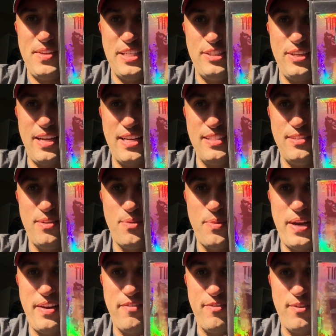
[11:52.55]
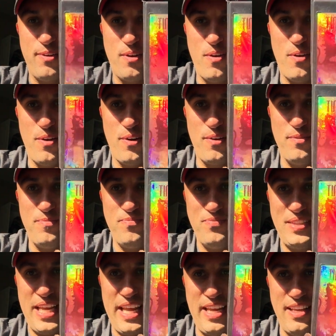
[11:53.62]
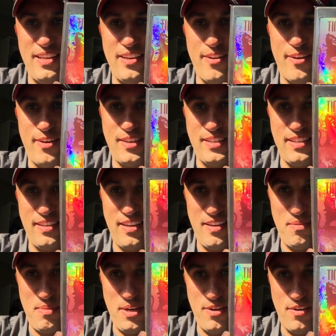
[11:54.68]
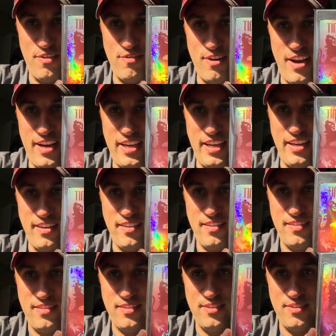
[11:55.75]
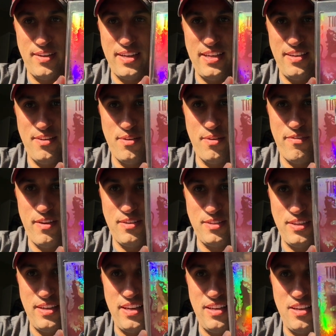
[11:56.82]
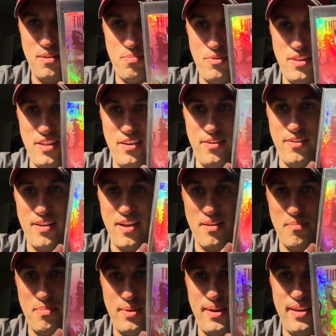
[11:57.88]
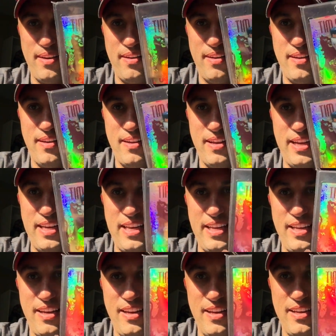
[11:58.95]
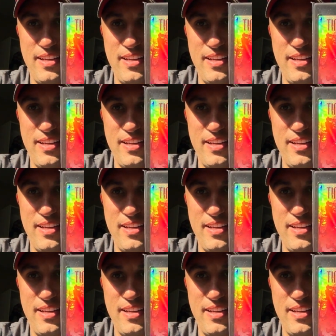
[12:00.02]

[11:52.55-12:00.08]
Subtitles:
As you guys know, waiting for a card to end in auction can be nerve-wracking, so I didn't know if I was going to end up with it or not, but I did,